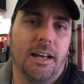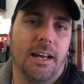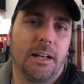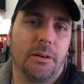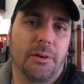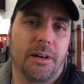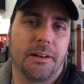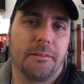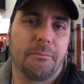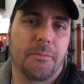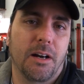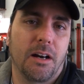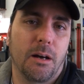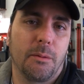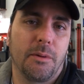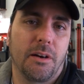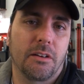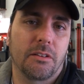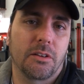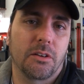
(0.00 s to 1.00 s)
Anyway,
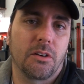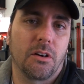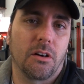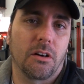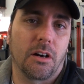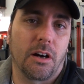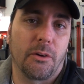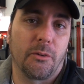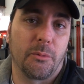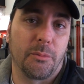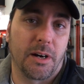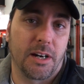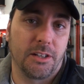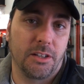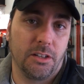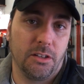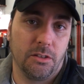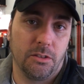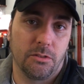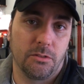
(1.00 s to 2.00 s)
I'm Eric the Car Guy,
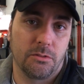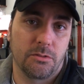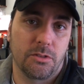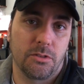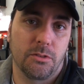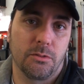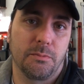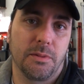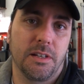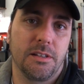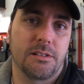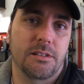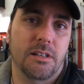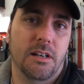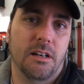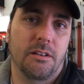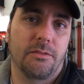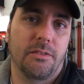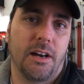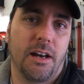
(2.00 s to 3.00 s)
reminding you to be
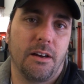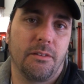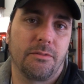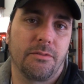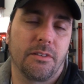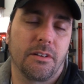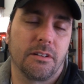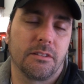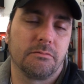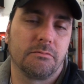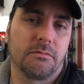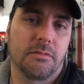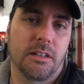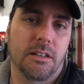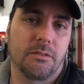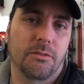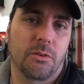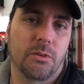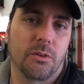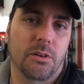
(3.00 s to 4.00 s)
safe, have fun,
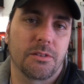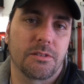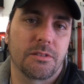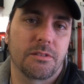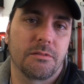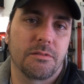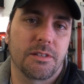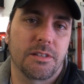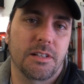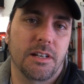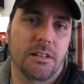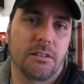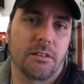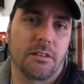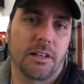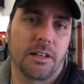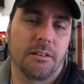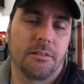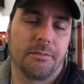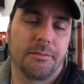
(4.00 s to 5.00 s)
and of course, stay
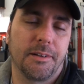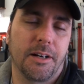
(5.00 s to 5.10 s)
dirty.